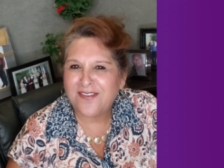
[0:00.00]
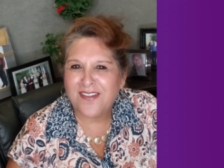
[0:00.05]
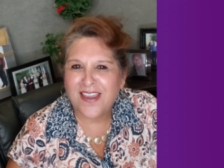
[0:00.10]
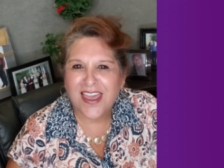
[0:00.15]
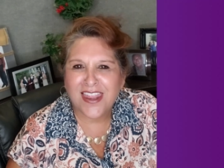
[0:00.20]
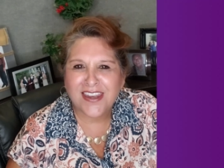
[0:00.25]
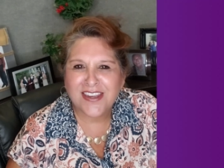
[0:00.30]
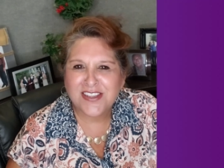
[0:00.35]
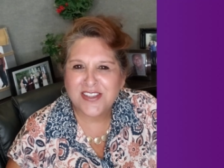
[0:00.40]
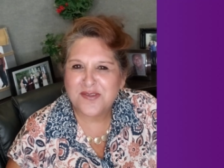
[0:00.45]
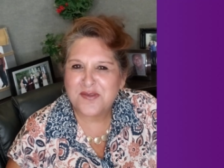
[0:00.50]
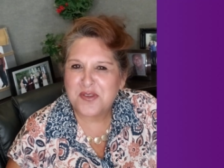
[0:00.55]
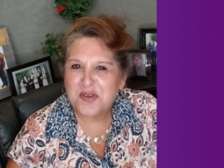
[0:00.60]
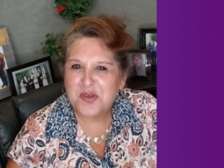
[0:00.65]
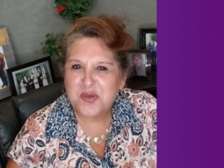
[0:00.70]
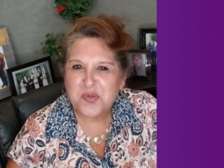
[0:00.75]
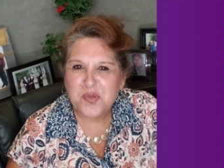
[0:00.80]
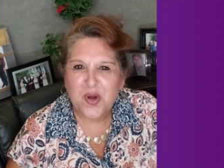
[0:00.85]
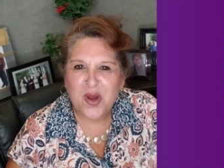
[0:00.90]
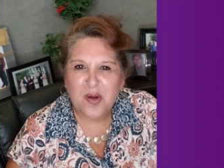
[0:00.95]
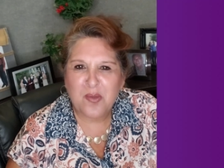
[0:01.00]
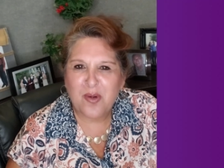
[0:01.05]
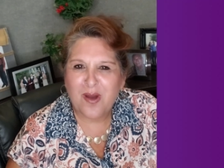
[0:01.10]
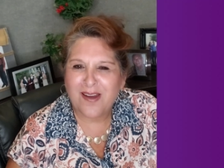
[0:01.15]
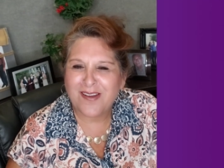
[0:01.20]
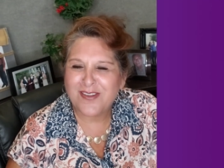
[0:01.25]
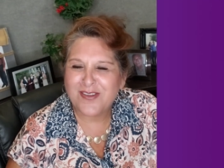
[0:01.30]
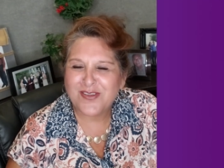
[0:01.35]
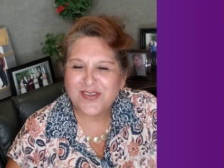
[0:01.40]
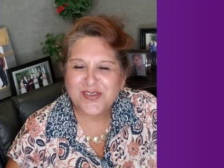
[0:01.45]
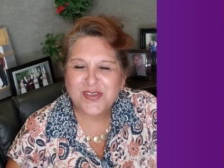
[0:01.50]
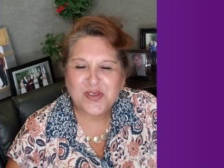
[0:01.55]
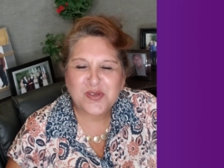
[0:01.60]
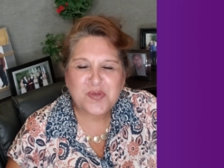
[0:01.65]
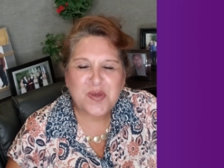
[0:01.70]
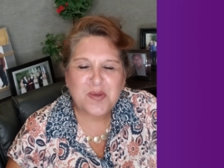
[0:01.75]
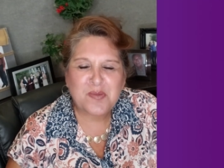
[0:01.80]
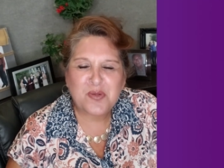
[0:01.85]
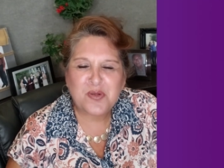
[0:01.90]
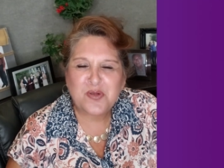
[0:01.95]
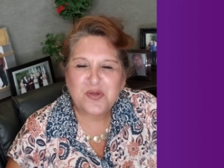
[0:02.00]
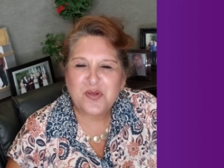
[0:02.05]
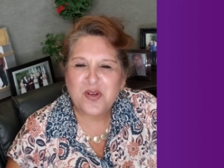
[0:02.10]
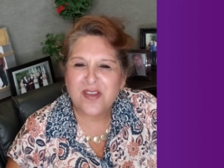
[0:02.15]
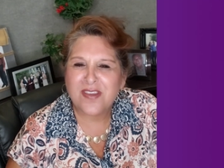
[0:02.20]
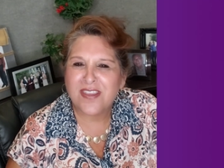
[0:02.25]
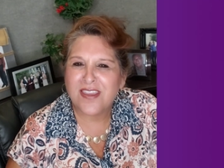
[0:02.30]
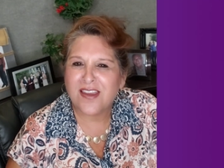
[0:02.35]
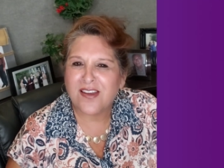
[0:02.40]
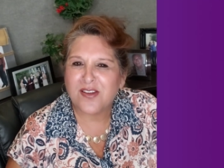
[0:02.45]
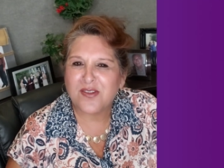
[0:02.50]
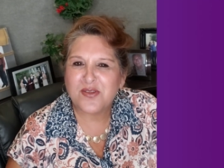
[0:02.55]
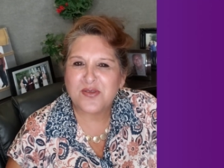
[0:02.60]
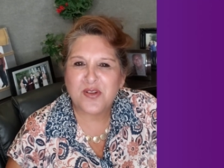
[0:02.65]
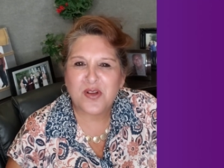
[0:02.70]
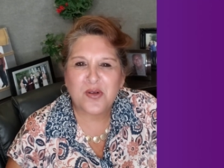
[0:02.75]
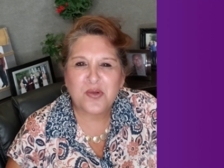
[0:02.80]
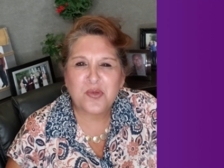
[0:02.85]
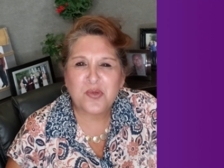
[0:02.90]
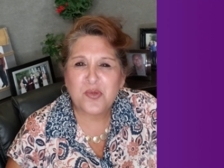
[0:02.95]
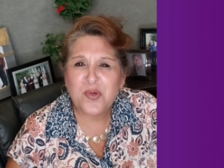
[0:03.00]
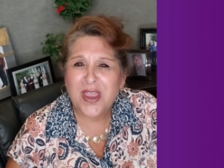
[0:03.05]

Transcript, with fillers: advantage of those prayer partners, those people who are there who are